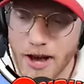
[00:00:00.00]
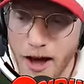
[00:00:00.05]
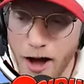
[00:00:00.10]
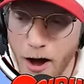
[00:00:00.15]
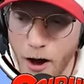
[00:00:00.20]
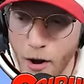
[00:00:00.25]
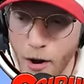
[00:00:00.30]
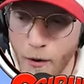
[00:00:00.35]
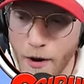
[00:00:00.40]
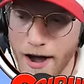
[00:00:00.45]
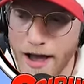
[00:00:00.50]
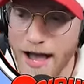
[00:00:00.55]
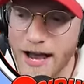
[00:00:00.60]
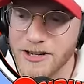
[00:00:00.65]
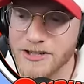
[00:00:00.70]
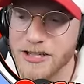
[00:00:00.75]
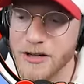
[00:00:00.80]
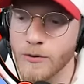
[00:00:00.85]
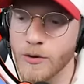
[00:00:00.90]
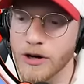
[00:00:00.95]
I
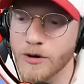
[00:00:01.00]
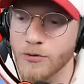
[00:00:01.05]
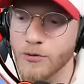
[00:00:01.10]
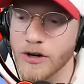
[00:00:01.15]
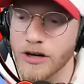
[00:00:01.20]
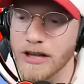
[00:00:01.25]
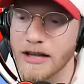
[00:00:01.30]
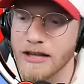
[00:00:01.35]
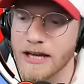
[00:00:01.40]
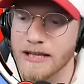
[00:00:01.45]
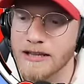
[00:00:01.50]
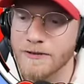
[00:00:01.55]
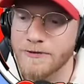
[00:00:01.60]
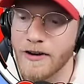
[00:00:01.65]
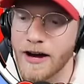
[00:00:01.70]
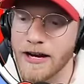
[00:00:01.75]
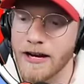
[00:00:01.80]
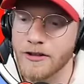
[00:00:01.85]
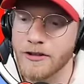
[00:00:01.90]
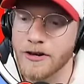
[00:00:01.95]
actually would really like to
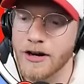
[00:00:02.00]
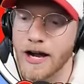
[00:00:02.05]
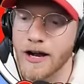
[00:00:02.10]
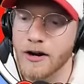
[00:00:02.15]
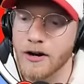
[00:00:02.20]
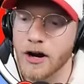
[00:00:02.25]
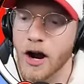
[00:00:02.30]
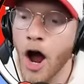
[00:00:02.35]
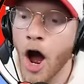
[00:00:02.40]
find another Kyogre.